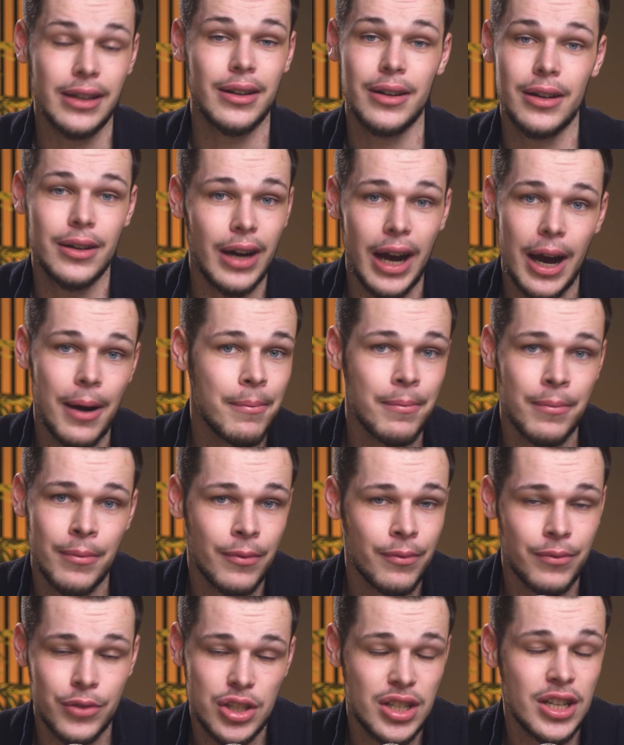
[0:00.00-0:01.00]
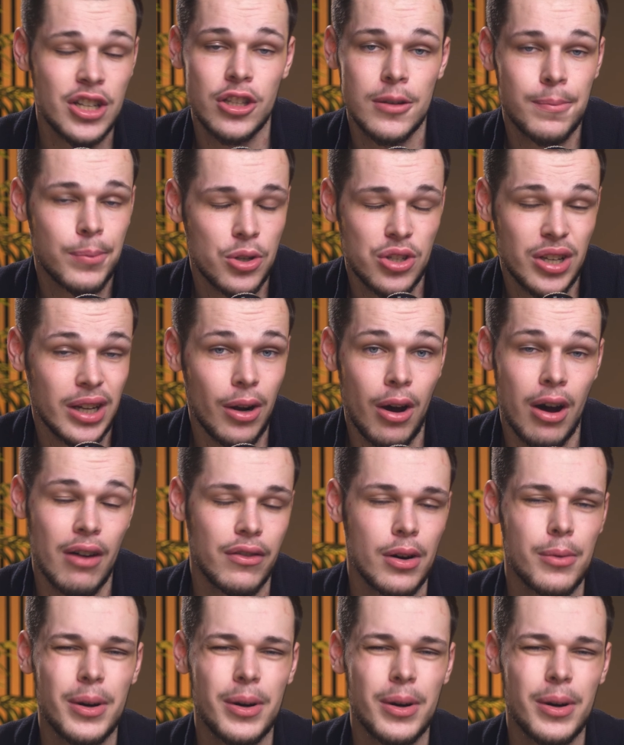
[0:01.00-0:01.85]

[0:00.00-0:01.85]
I'm 60% off or